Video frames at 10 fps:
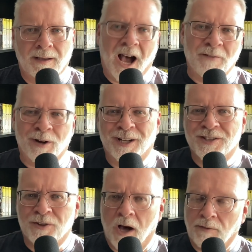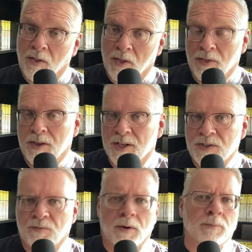I've read his novel The
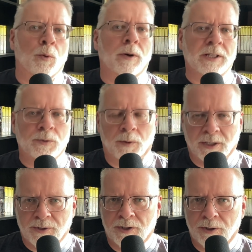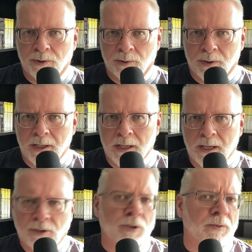This from twenty twenty-two.
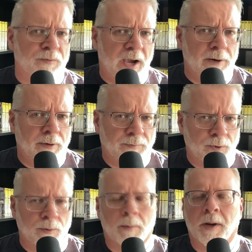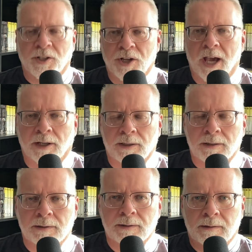You can find a review on my channel.
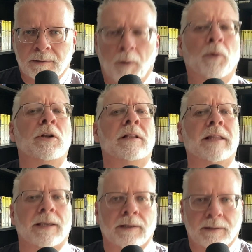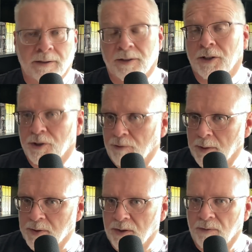I'll put a link in the
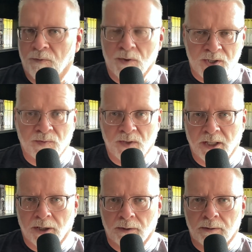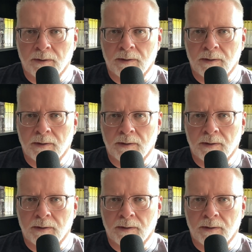description for this video.